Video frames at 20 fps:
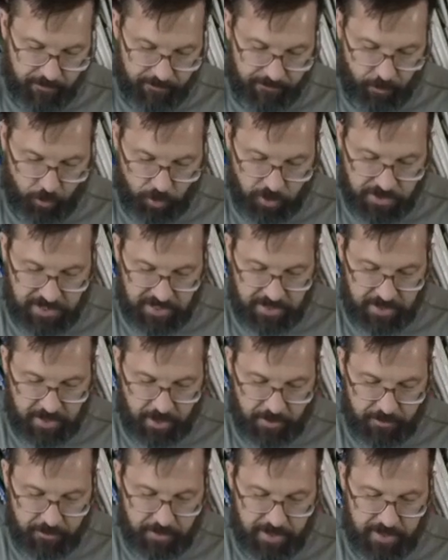
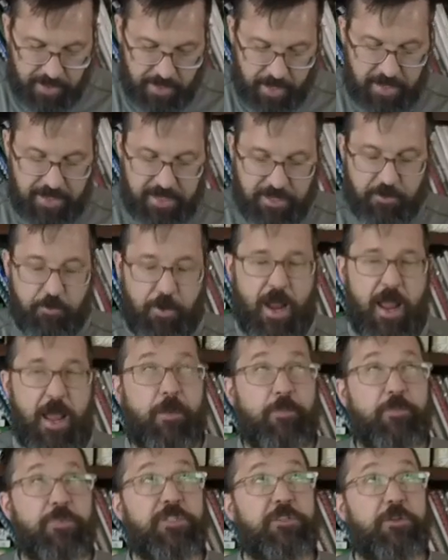1,490 grams,